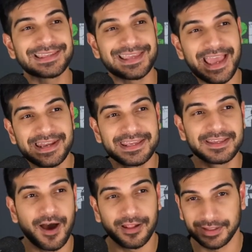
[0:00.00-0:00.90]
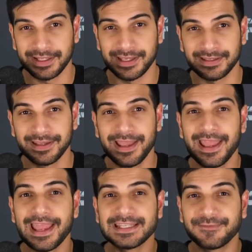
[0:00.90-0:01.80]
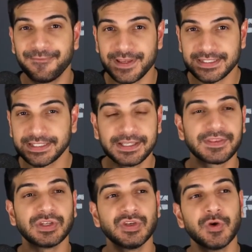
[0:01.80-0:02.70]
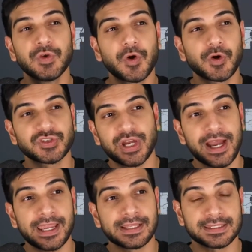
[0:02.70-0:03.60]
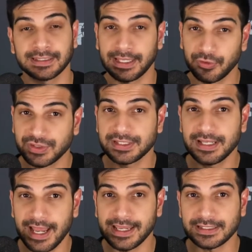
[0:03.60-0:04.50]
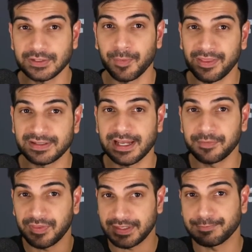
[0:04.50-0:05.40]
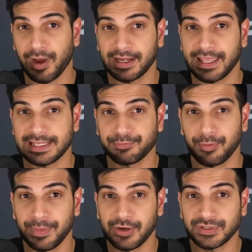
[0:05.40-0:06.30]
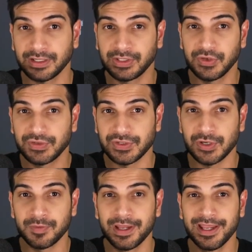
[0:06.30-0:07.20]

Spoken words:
Kenny Golladay, is visiting the New York Giants later tonight. So by the time that this podcast premieres on YouTube,